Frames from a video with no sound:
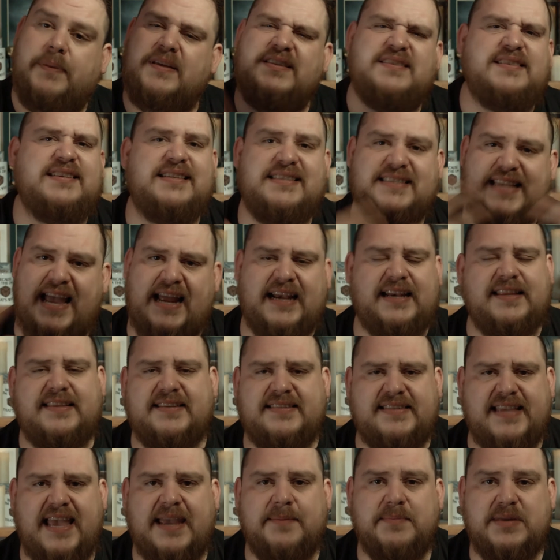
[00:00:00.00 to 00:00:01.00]
It's exactly the
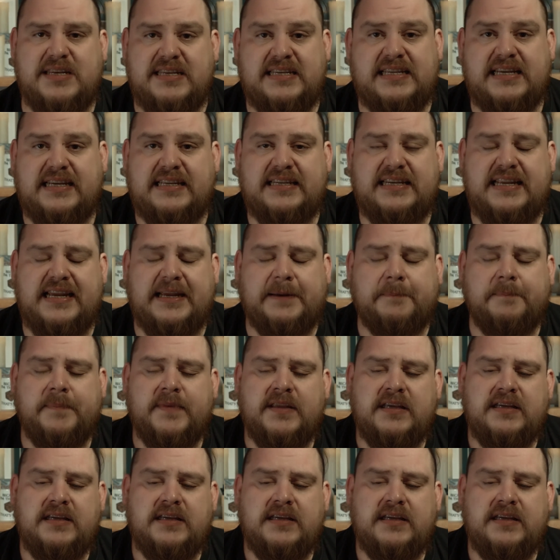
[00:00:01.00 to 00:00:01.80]
same in D&D.